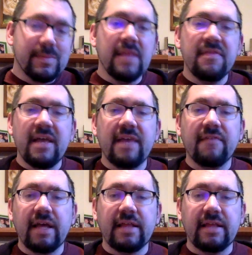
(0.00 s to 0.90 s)
Think of it
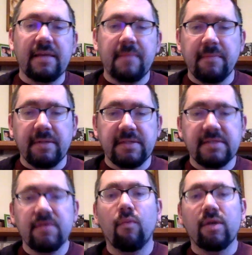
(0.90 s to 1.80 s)
like the amendments.
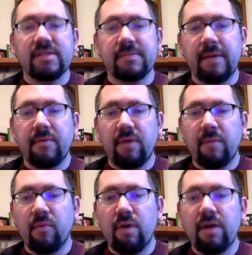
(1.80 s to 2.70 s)
What's amendment number
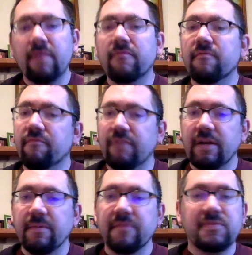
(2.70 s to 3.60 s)
1? Freedom
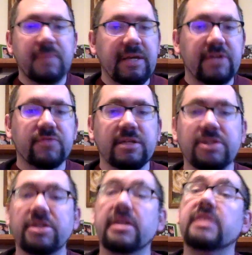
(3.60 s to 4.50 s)
of speech,
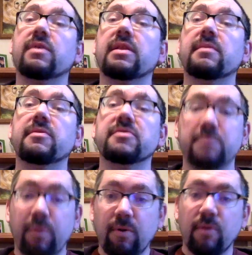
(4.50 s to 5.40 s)
religion. It's one of the most
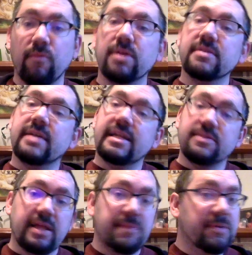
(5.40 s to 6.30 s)
important ones. That's
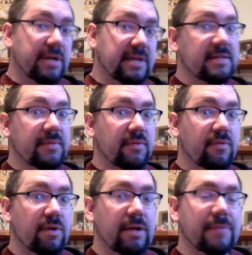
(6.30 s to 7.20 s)
why they put it as number
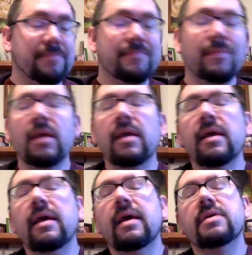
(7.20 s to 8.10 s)
1.
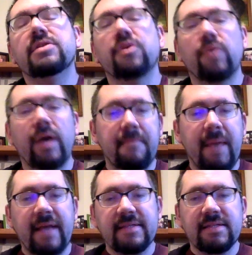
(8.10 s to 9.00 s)
So it
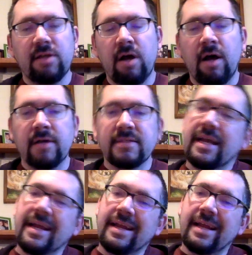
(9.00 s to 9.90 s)
makes the laws.
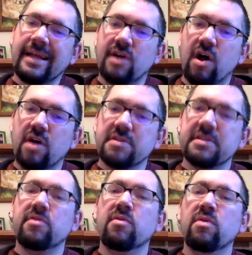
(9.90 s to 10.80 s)
And it's
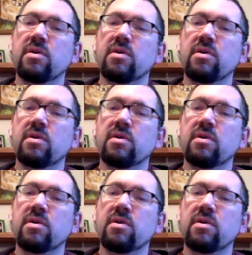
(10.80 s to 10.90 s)
also